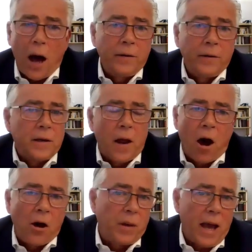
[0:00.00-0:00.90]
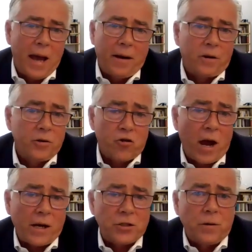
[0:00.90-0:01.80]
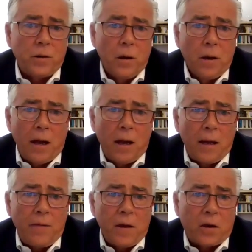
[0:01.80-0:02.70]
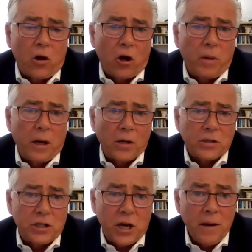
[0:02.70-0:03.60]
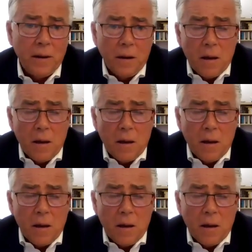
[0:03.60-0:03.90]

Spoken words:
undeniably had a contraction in the economy last year.